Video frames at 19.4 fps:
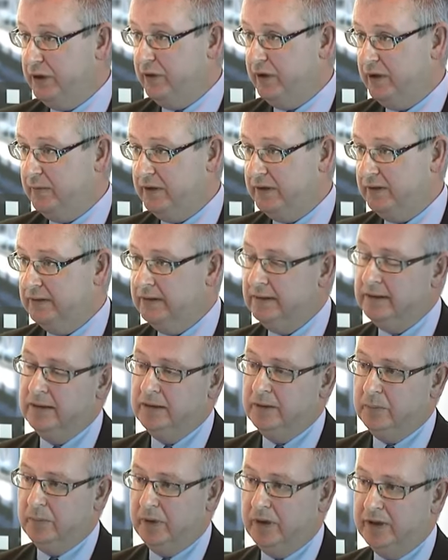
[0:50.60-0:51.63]
agreement
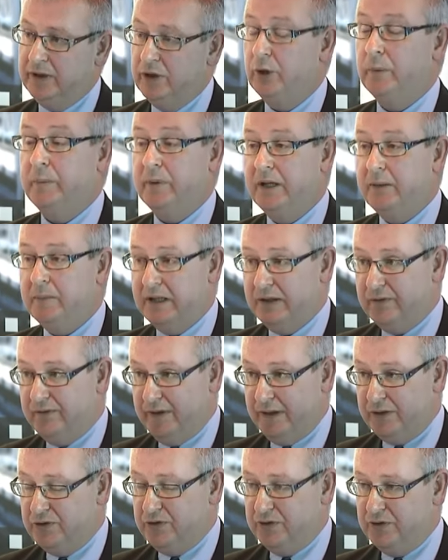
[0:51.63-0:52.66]
by European
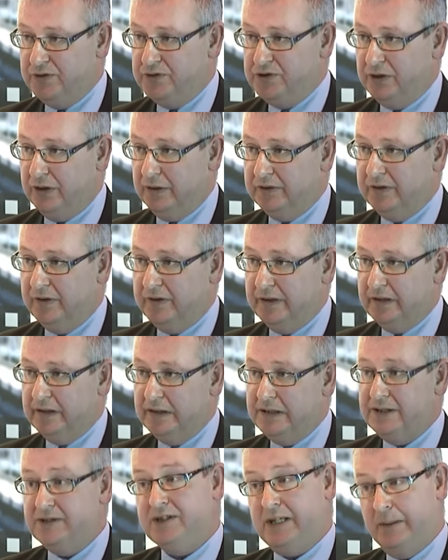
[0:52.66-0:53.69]
manufacturers under the
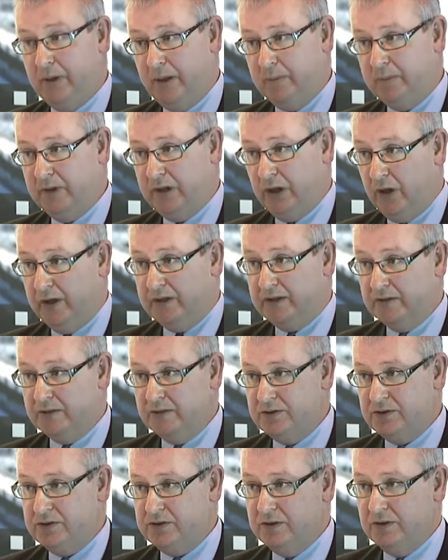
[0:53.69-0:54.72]
CEMEP
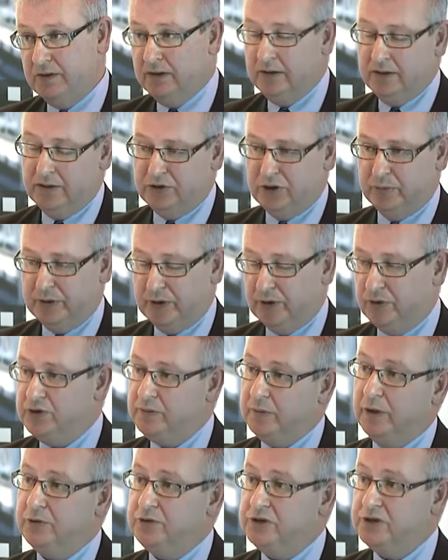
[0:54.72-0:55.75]
guidance to
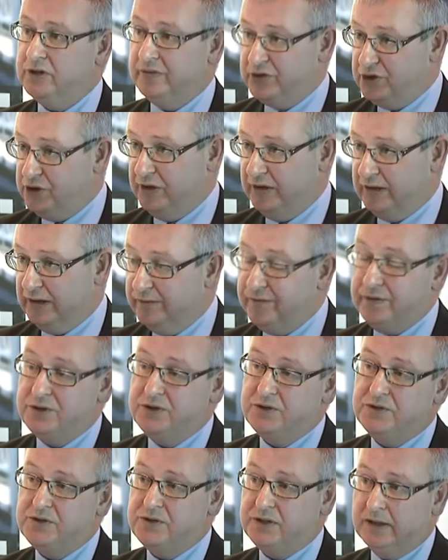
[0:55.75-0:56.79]
produce motors of a certain
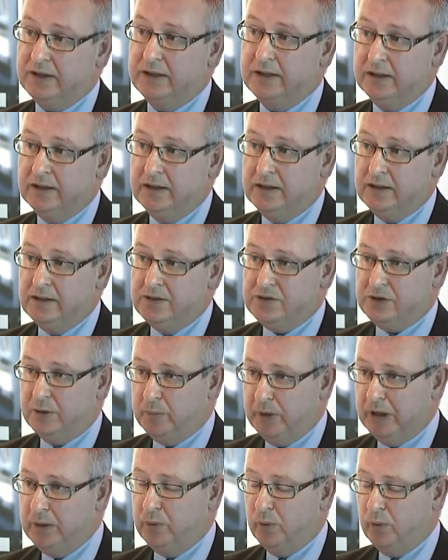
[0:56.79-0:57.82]
efficiency. So
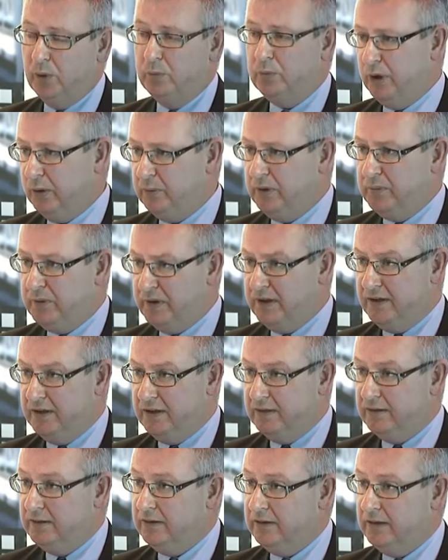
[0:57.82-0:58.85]
people will probably be
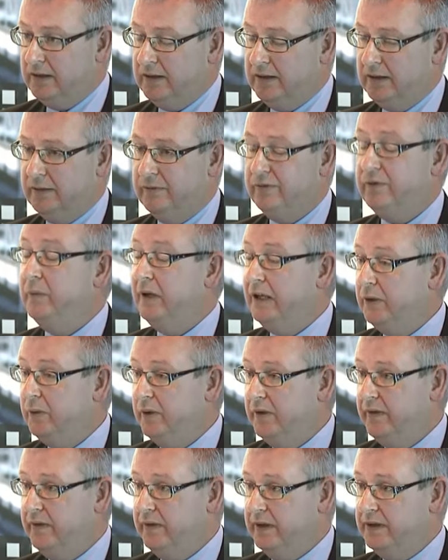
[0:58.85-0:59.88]
familiar
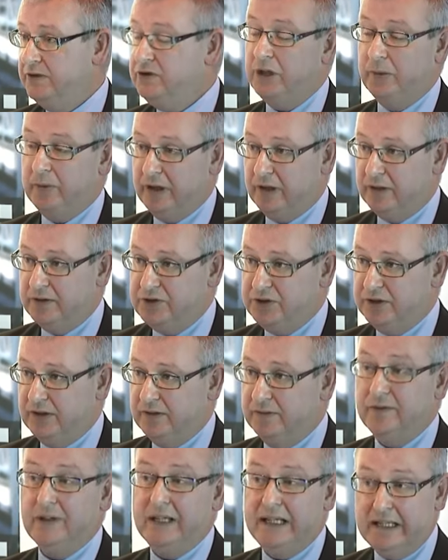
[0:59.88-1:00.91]
with the terminology
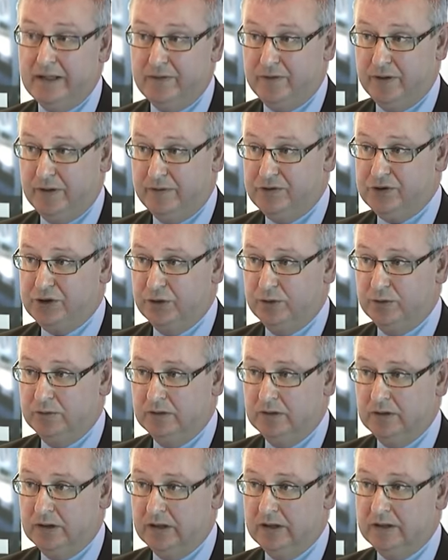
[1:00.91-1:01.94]
of EFF2
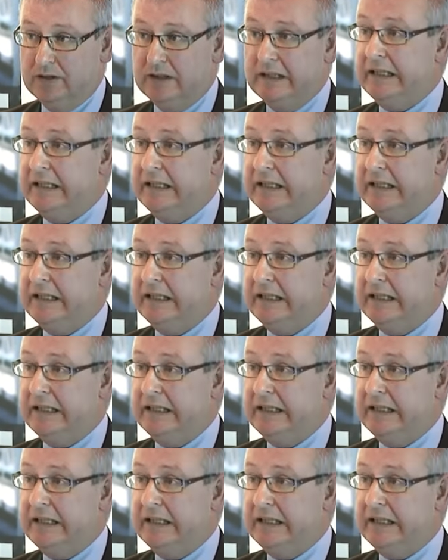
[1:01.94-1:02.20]
and